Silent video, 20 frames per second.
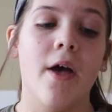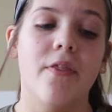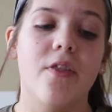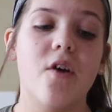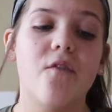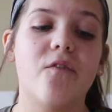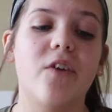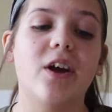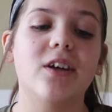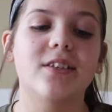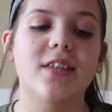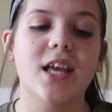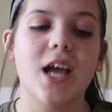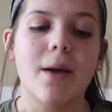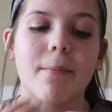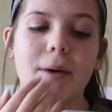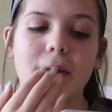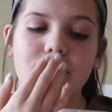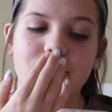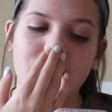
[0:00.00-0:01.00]
The first thing
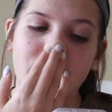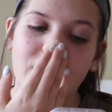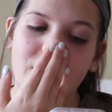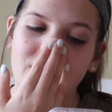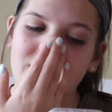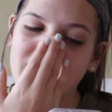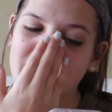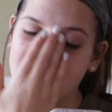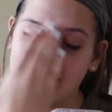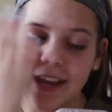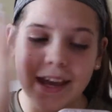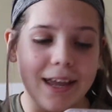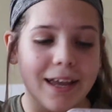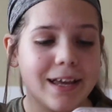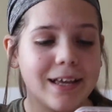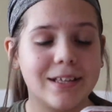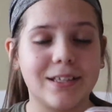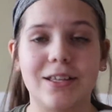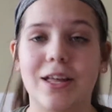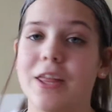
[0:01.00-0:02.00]
on my phone
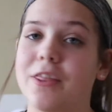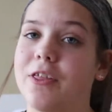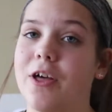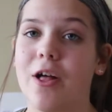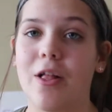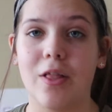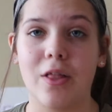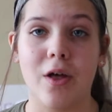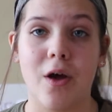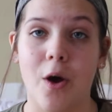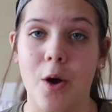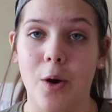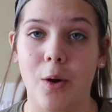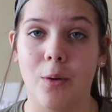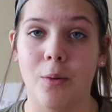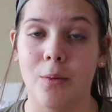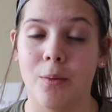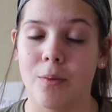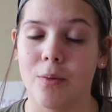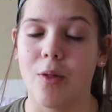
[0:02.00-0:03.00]
is
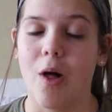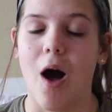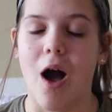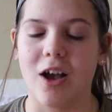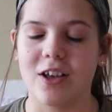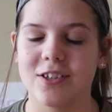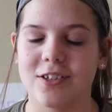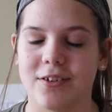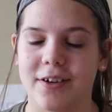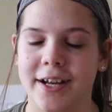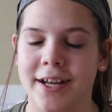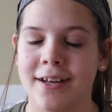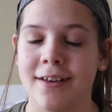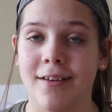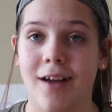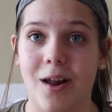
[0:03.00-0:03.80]
the lock screen.